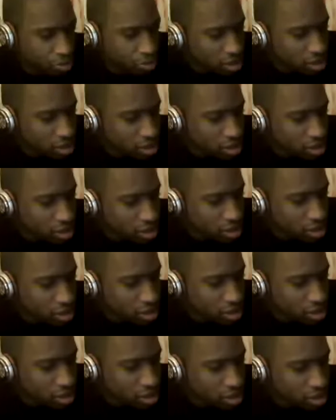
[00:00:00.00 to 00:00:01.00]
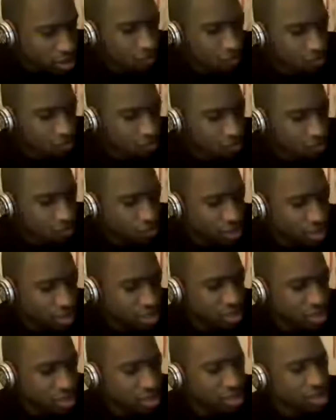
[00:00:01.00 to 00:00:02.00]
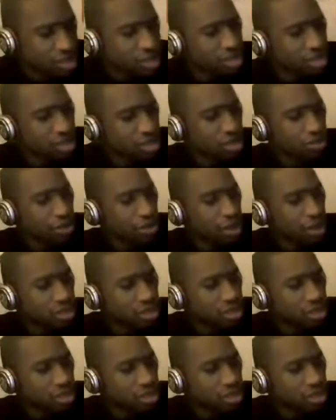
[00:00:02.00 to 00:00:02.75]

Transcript: but it's attached to an arrow for reasons.